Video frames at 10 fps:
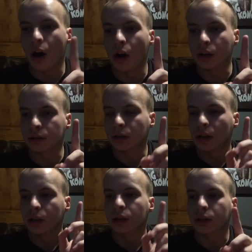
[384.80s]
on
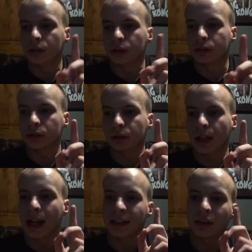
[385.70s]

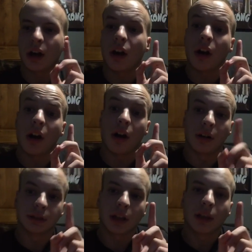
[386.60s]
YouTube and
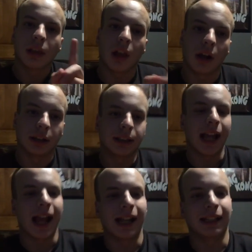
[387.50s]
online
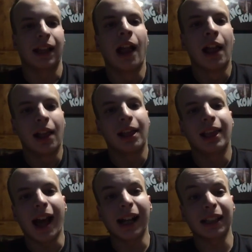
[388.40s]
and
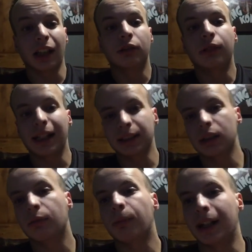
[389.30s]
that
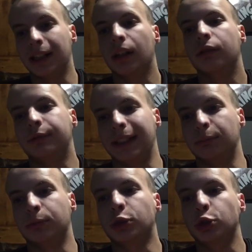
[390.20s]
was my
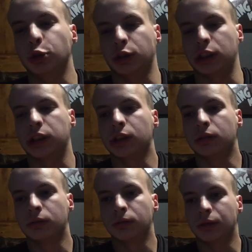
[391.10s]
remote.
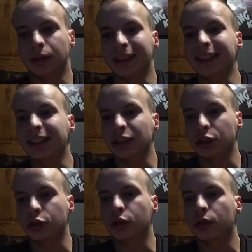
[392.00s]
I
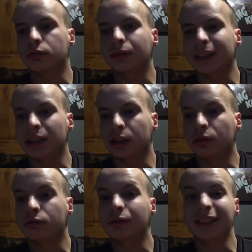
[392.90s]
don't know what
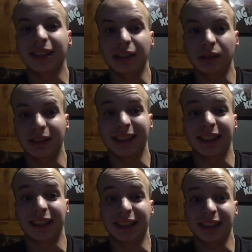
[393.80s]
want
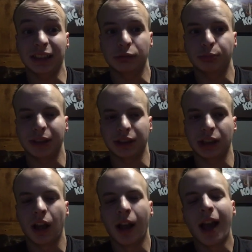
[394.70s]
in it,
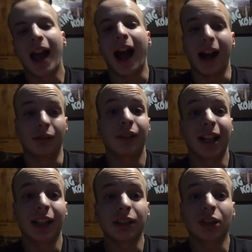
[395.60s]
but I
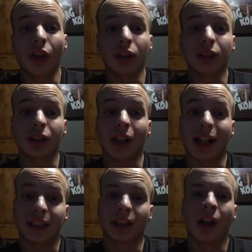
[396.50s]
will show you
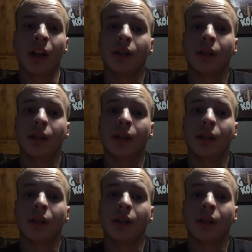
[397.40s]
guys